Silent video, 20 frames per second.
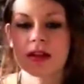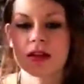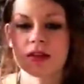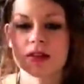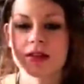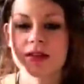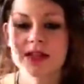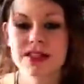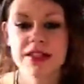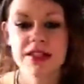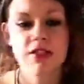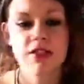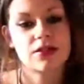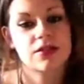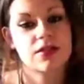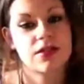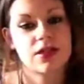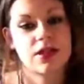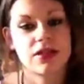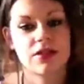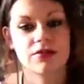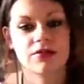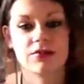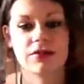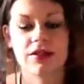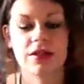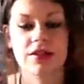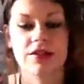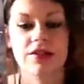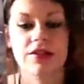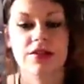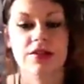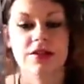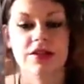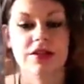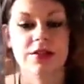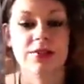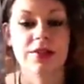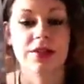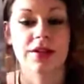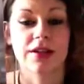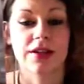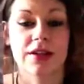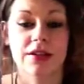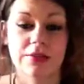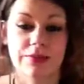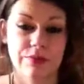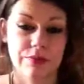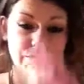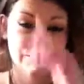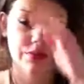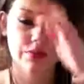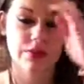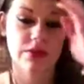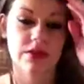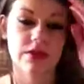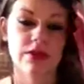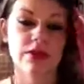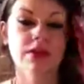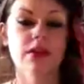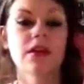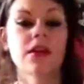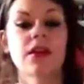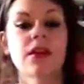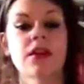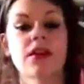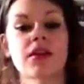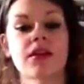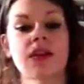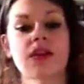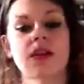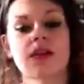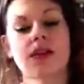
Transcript: and I didn't like the relationship in it. And